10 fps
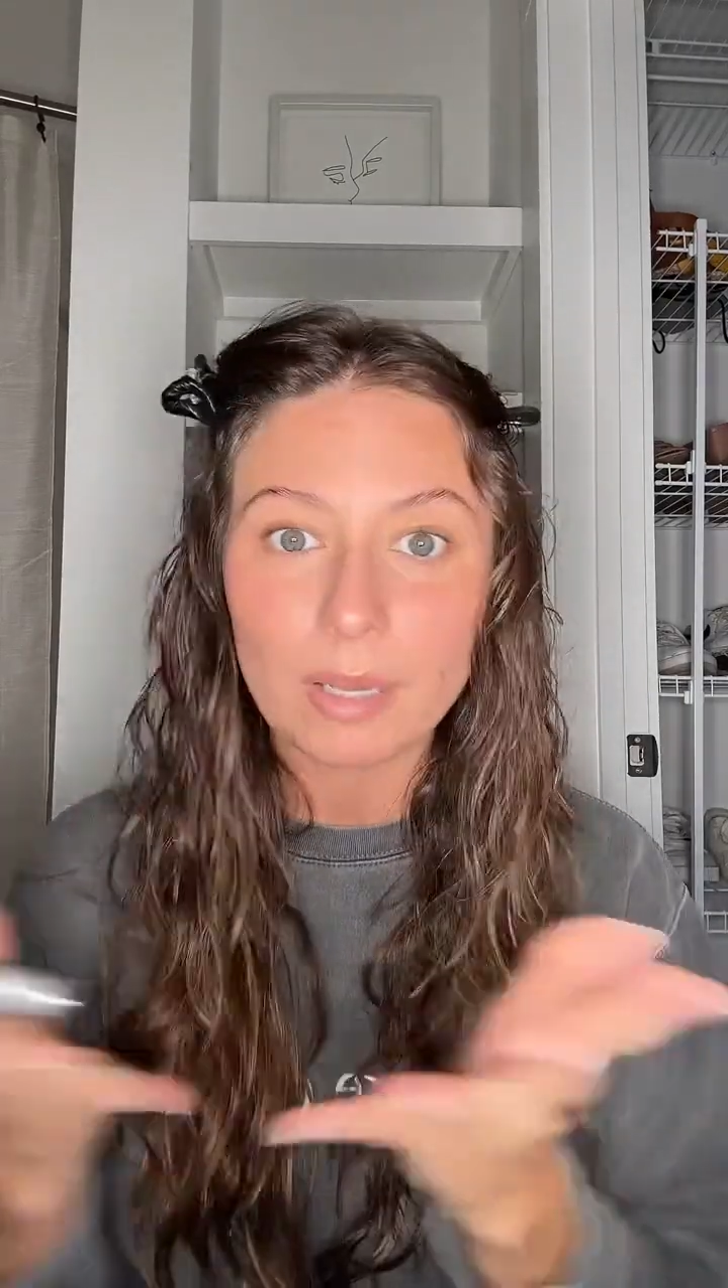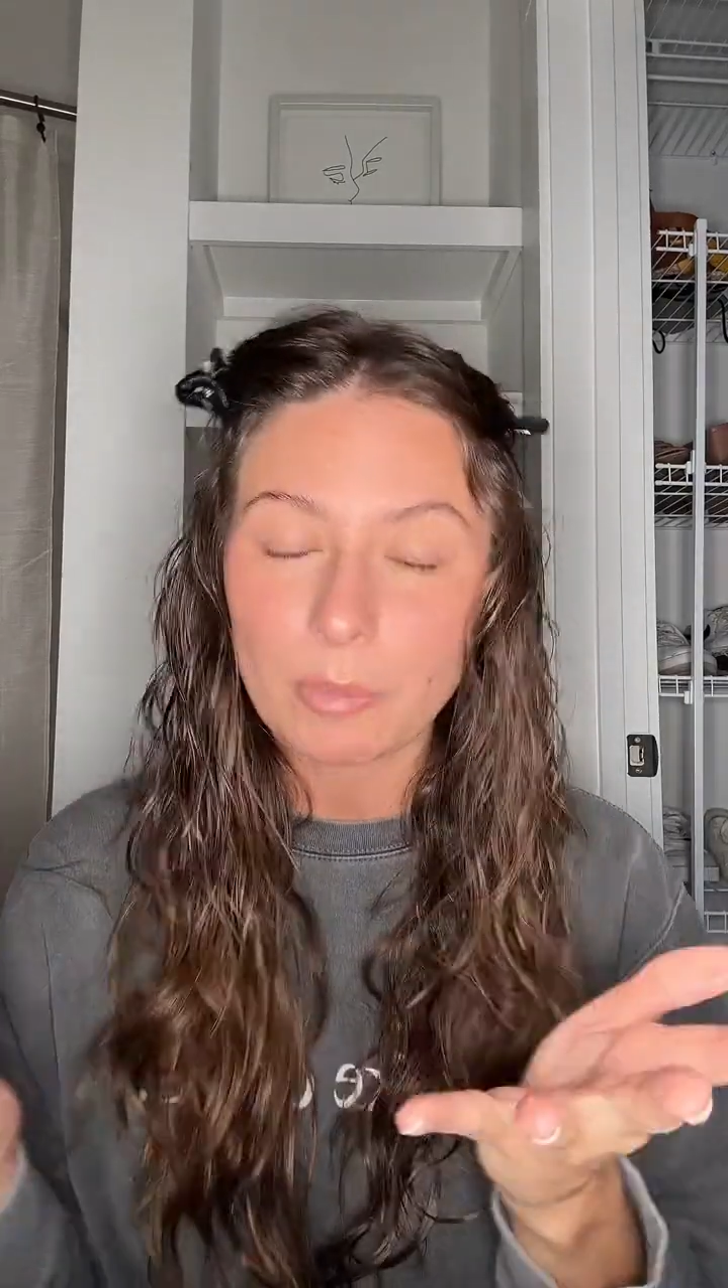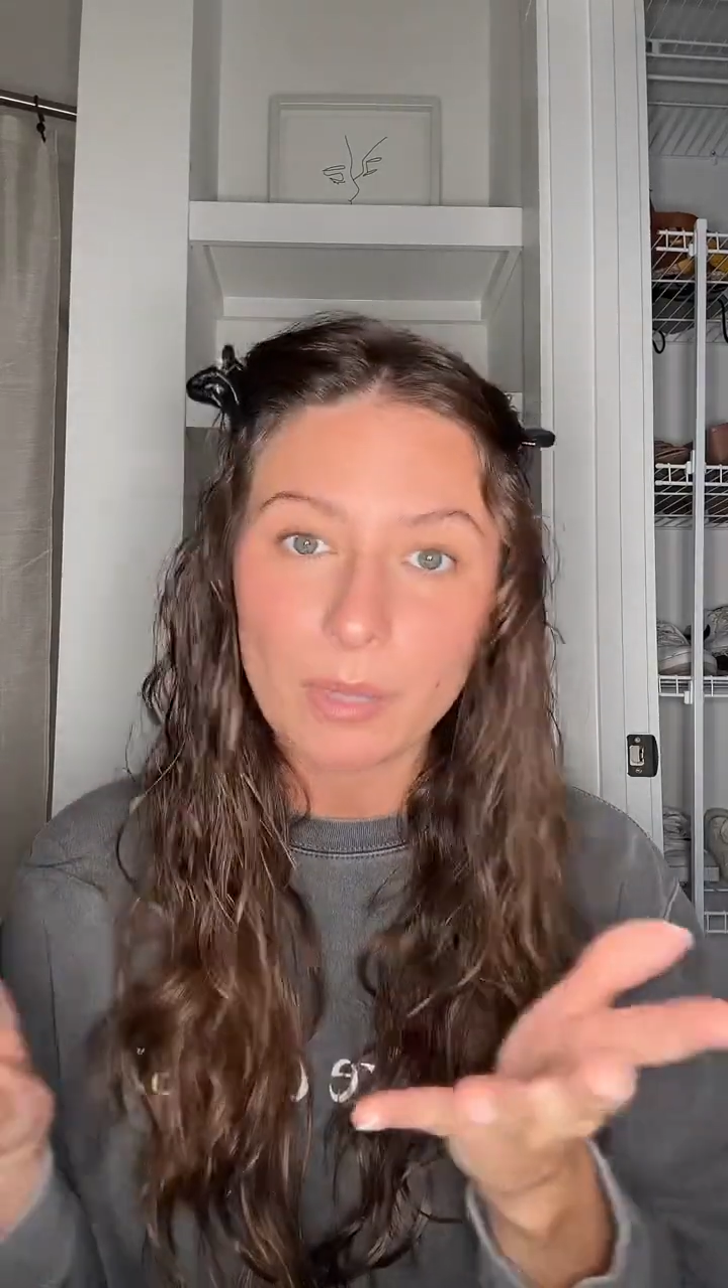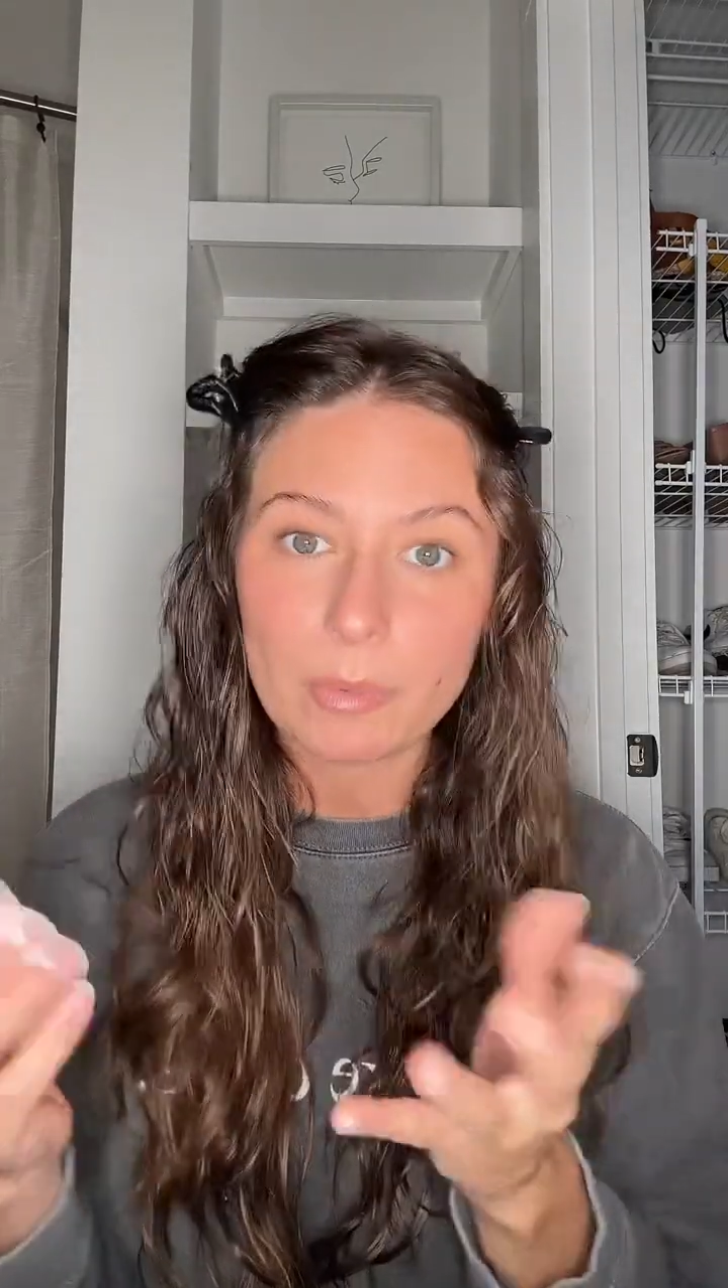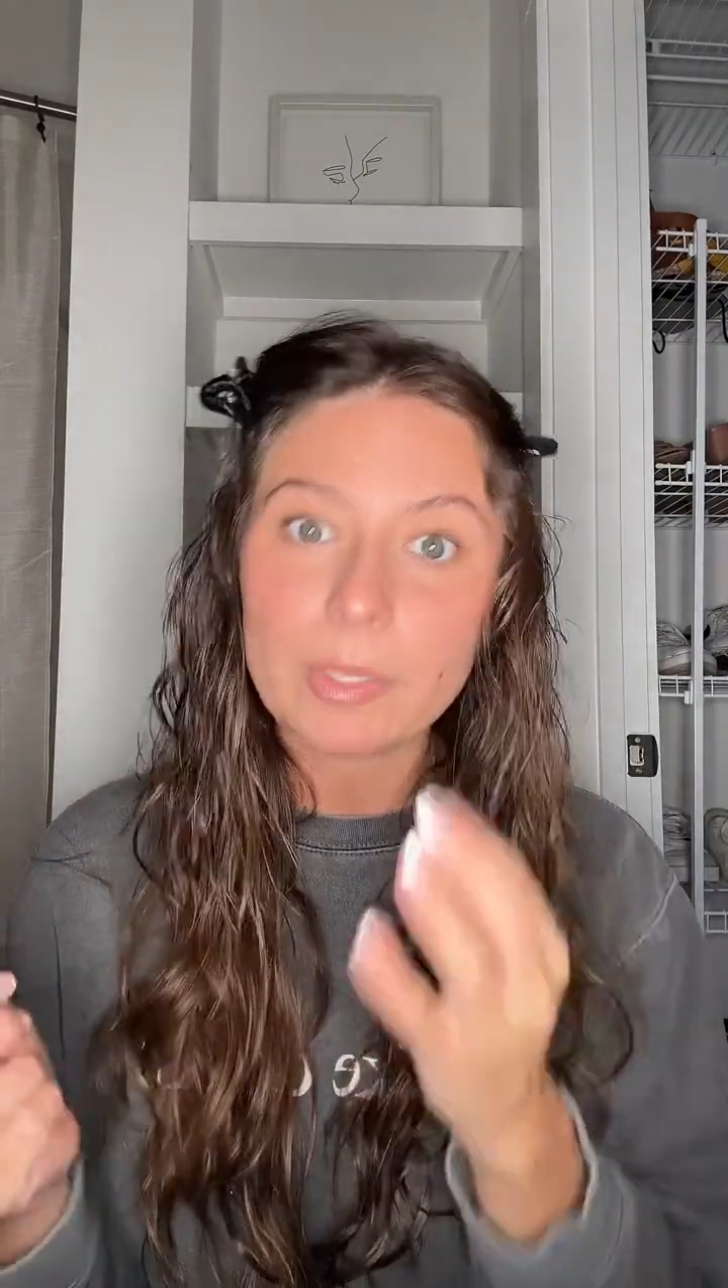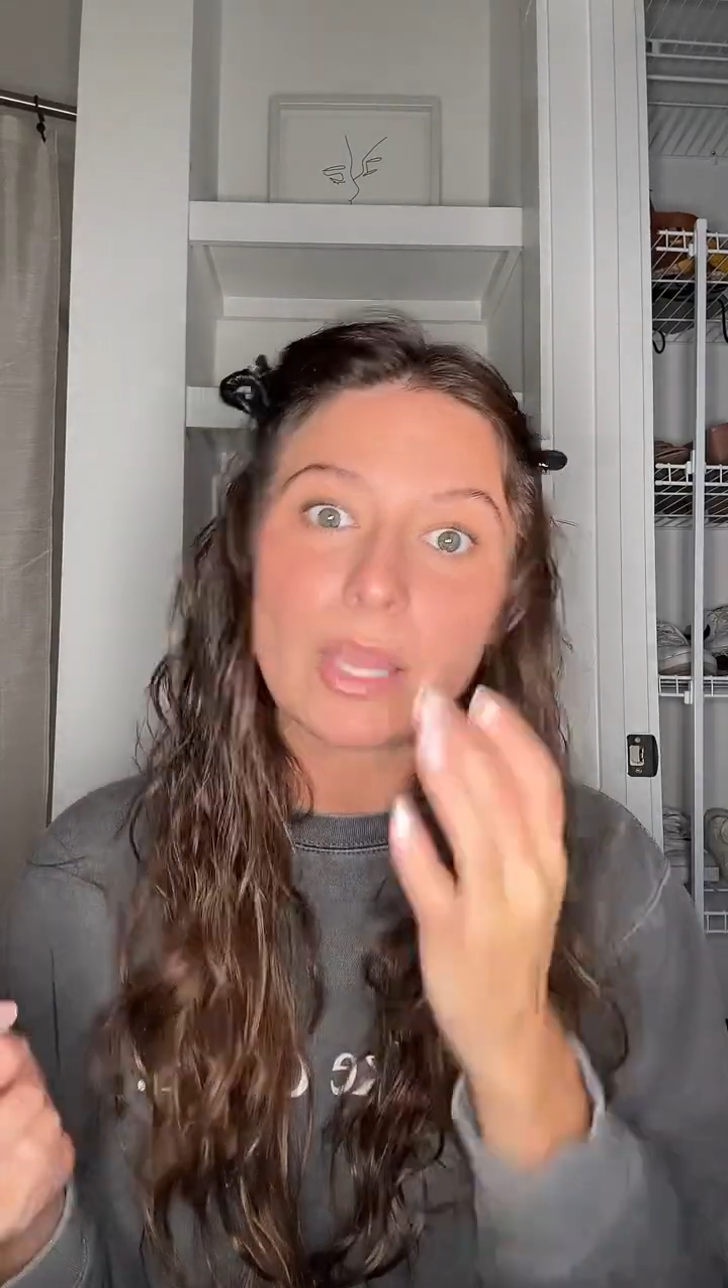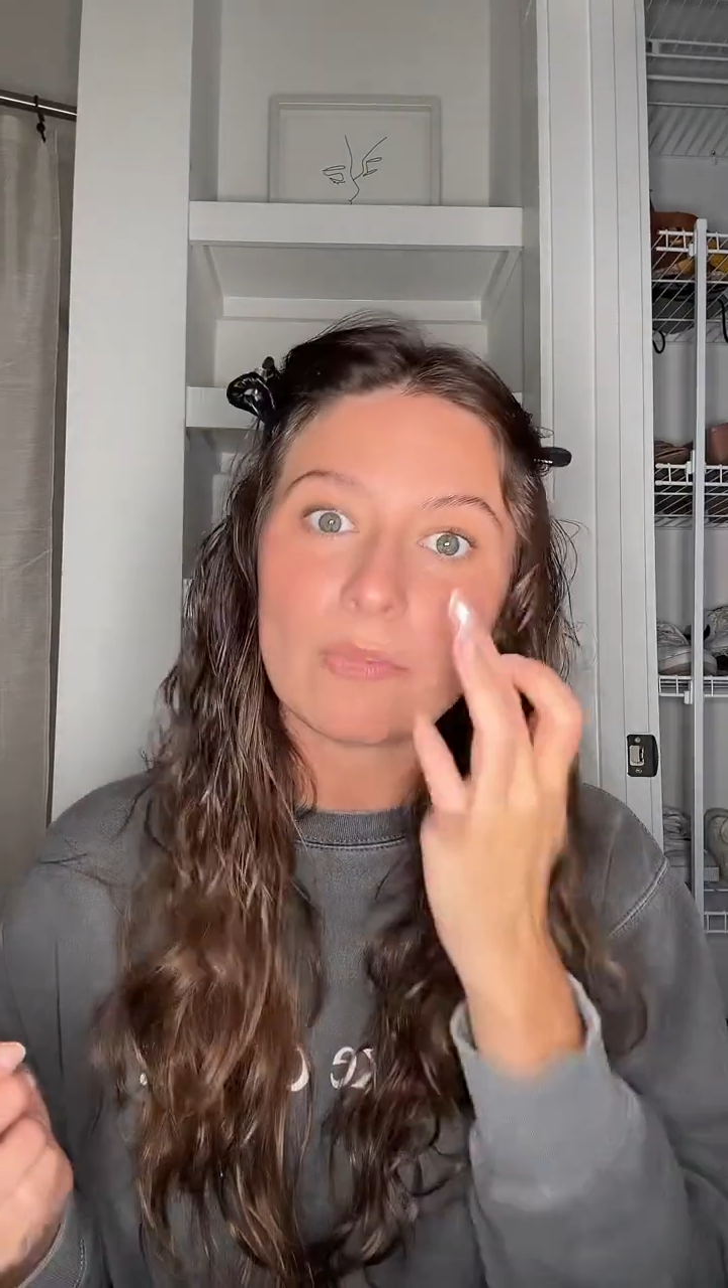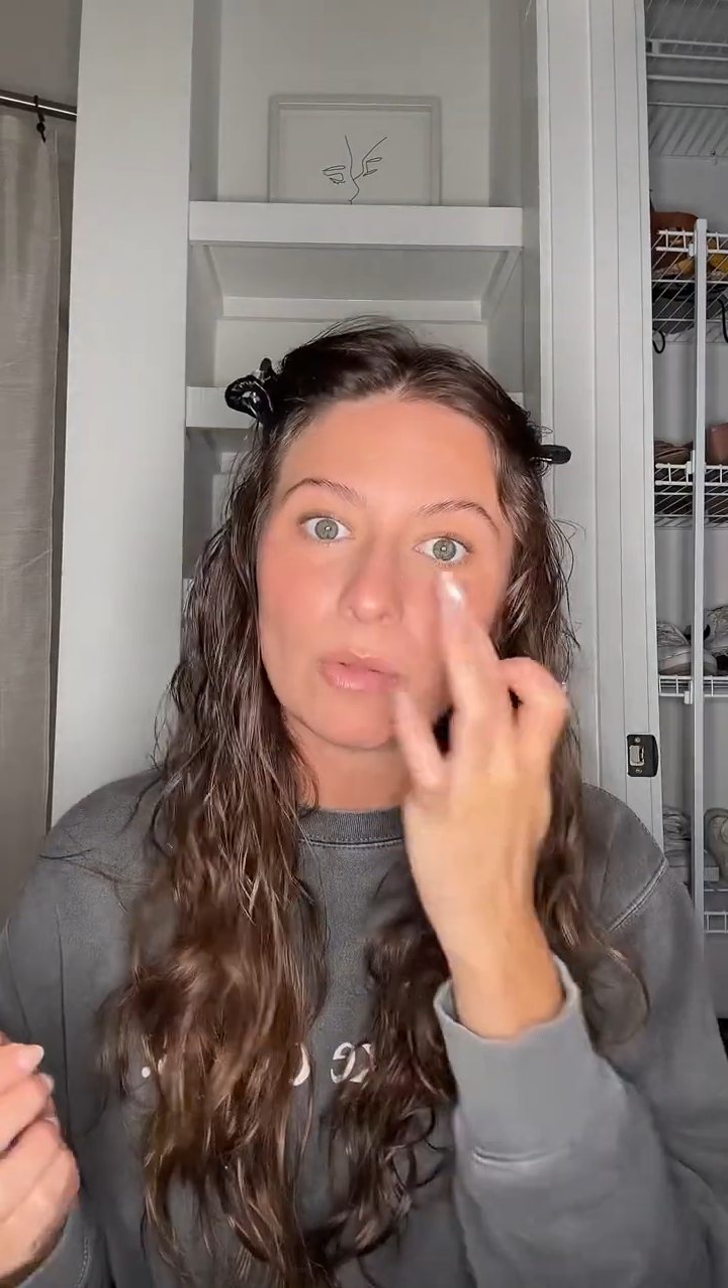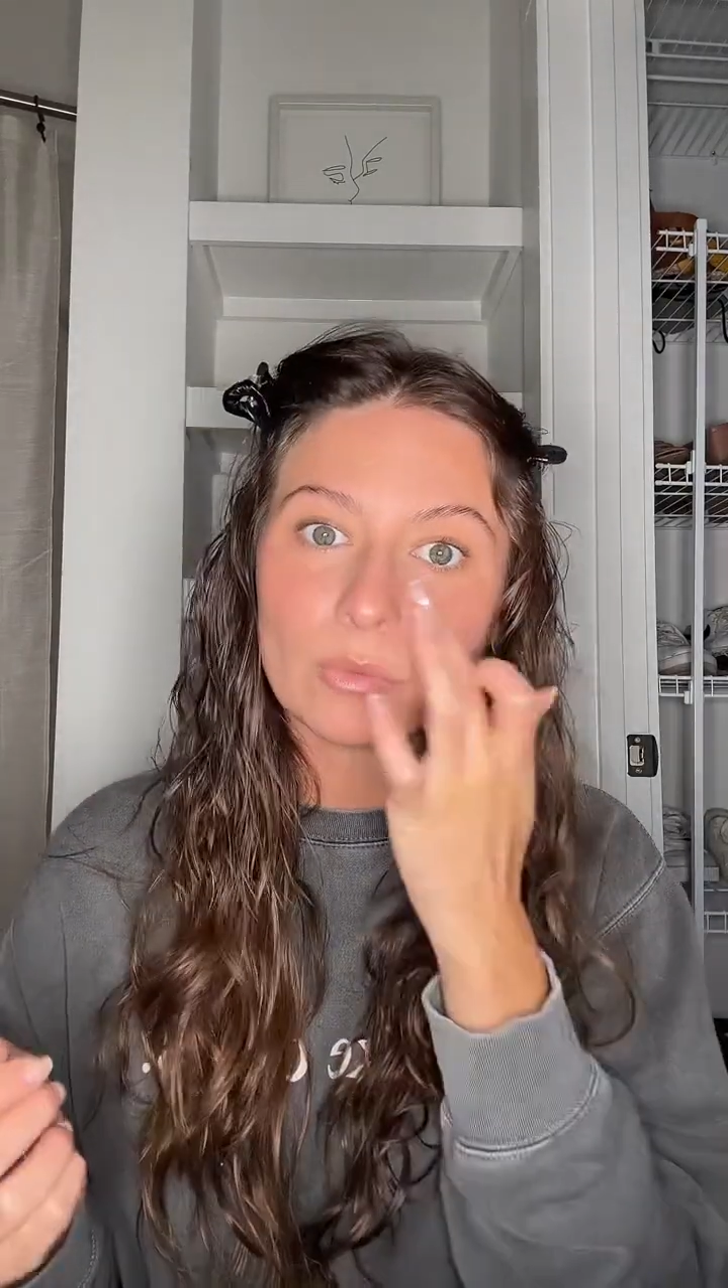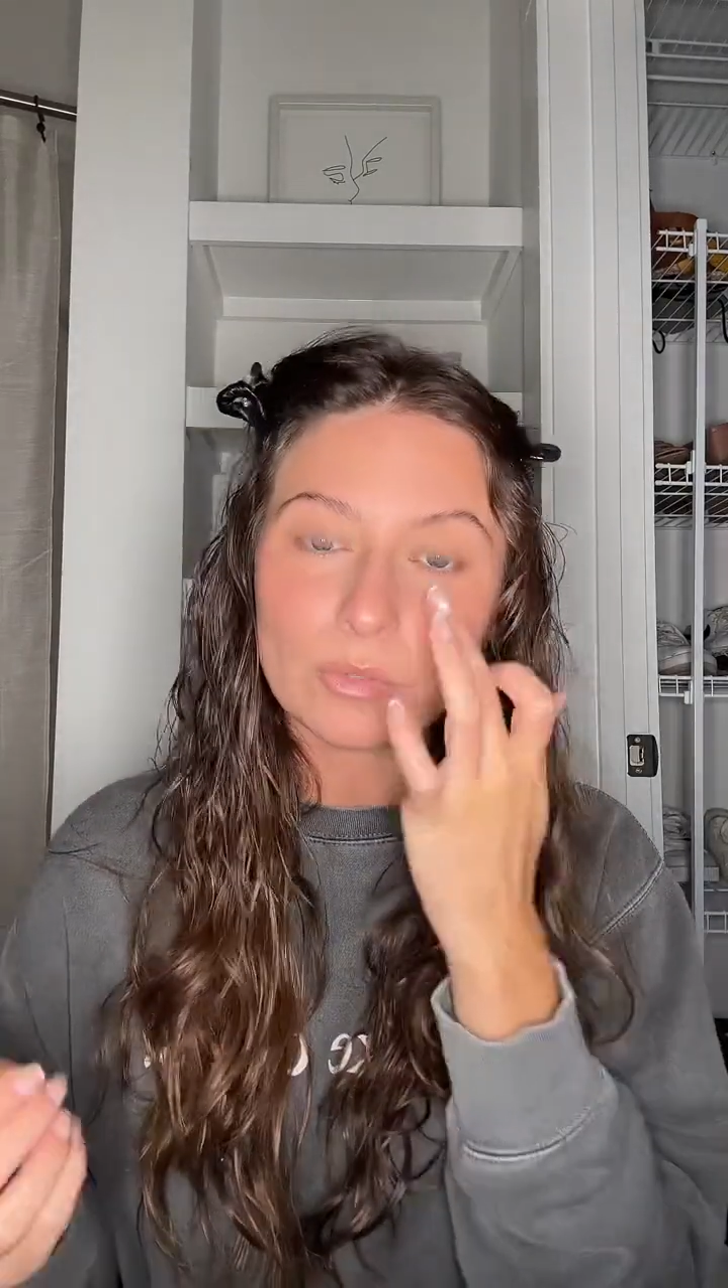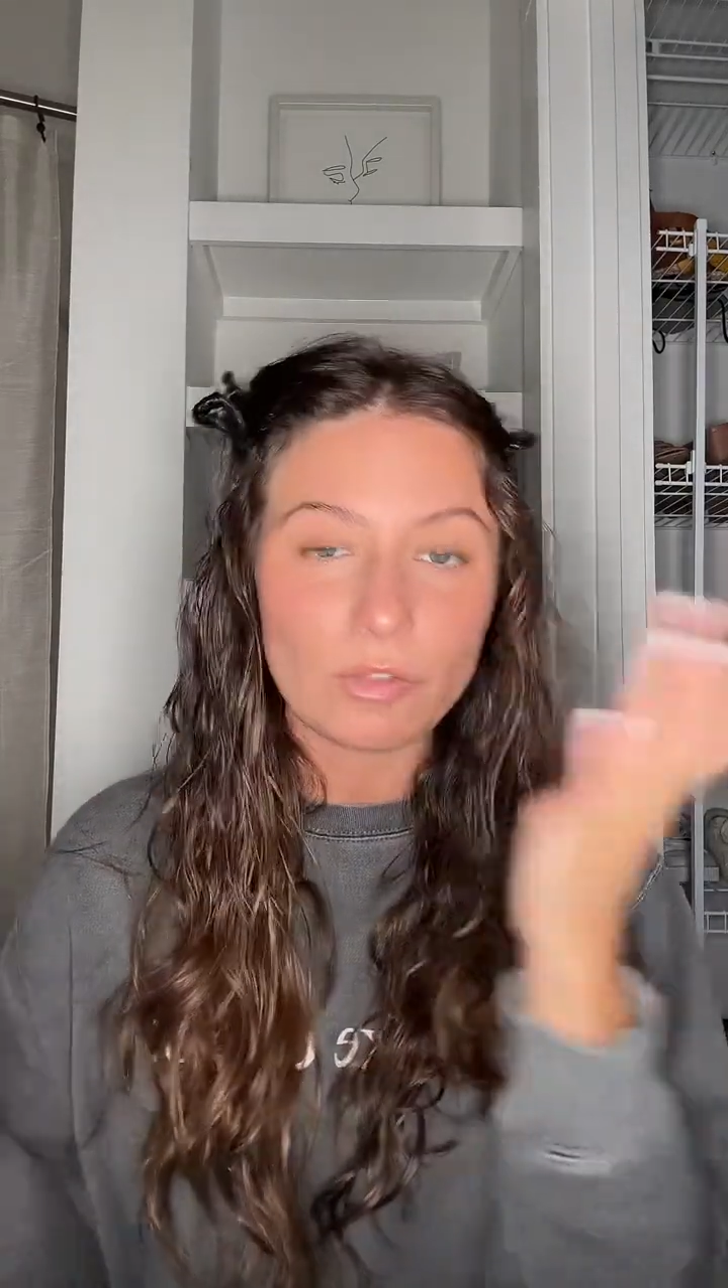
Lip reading: I probably have on